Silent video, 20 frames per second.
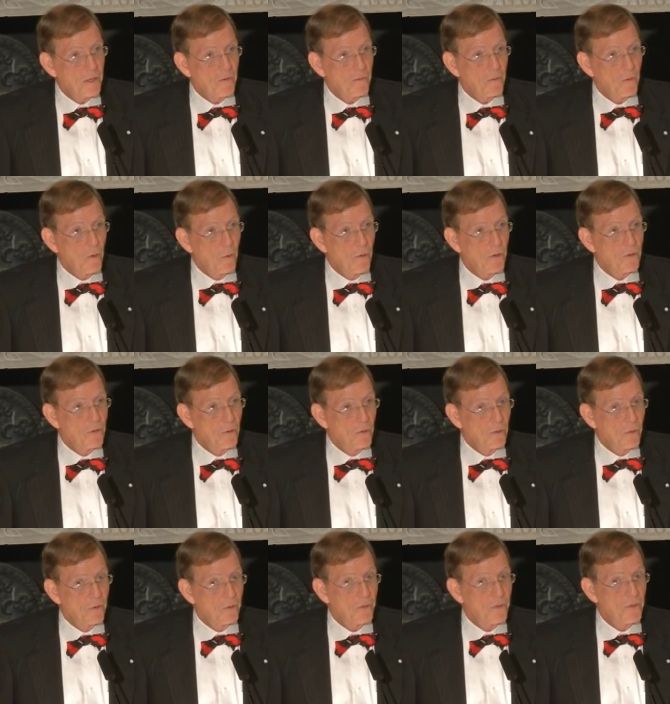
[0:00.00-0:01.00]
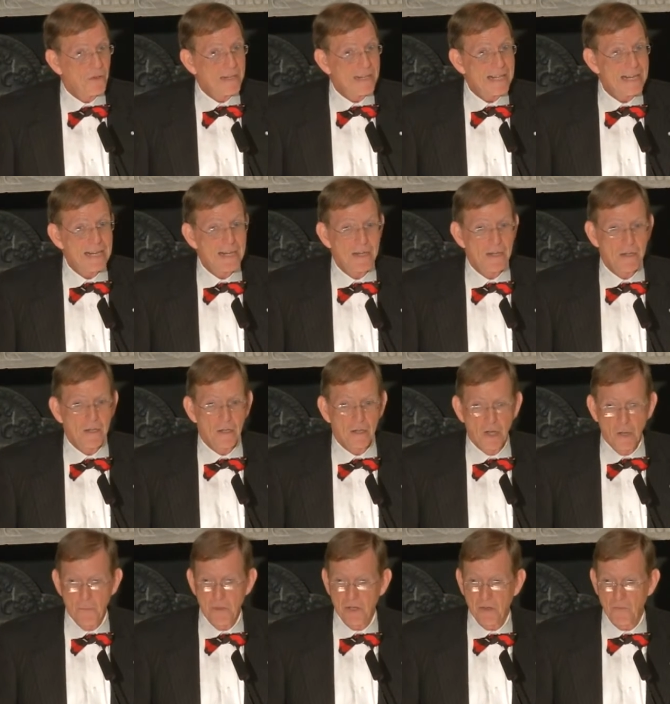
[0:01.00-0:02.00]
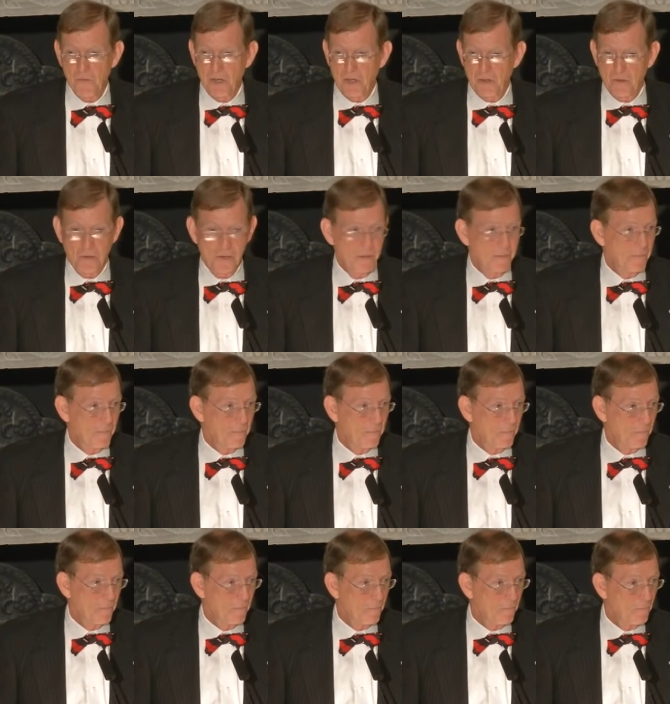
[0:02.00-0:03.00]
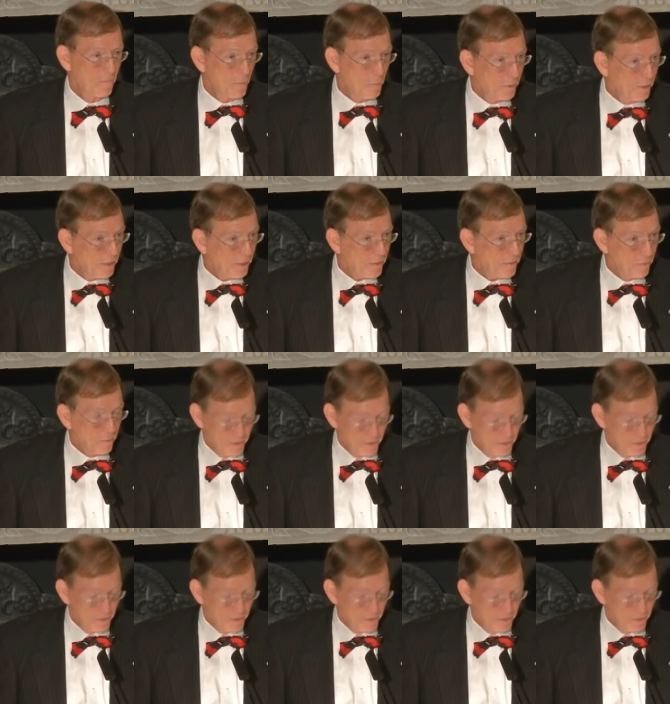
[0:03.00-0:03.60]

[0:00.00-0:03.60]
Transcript: of Lord North needed a big victory for political